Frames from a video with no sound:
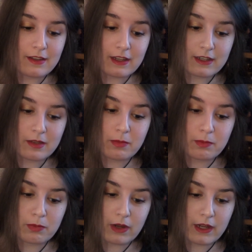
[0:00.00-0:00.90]
Deka
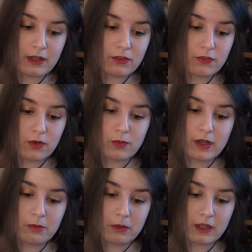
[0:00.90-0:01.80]
prays for
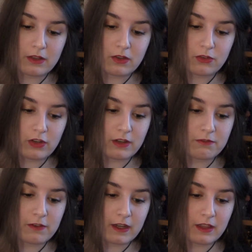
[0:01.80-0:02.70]
red blood so she can
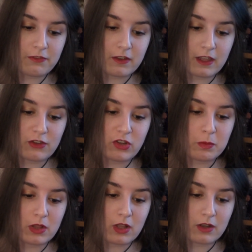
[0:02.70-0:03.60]
finally feel like she
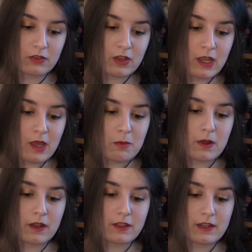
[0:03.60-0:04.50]
belongs,
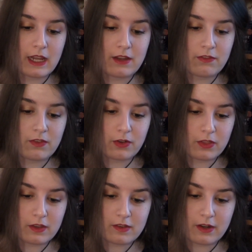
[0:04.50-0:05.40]
but on the day
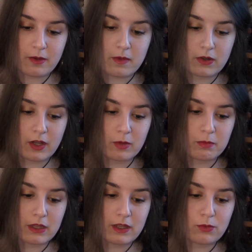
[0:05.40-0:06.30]
of the ceremony, her
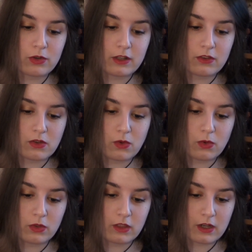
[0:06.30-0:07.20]
blood runs
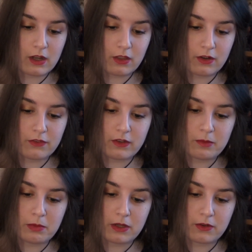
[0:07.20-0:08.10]
gold, the color of
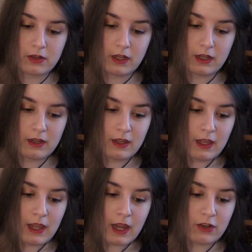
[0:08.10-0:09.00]
impurity,
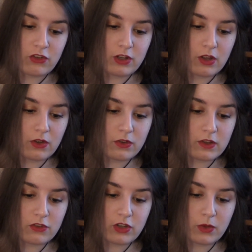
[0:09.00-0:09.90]
and she knows
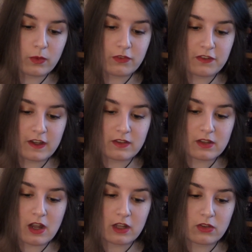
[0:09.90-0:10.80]
that she will face
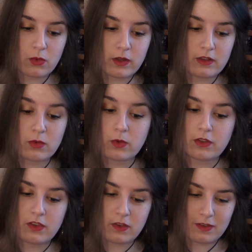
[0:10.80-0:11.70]
the consequence
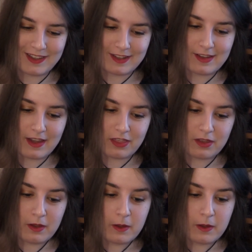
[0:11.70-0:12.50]
worse than death.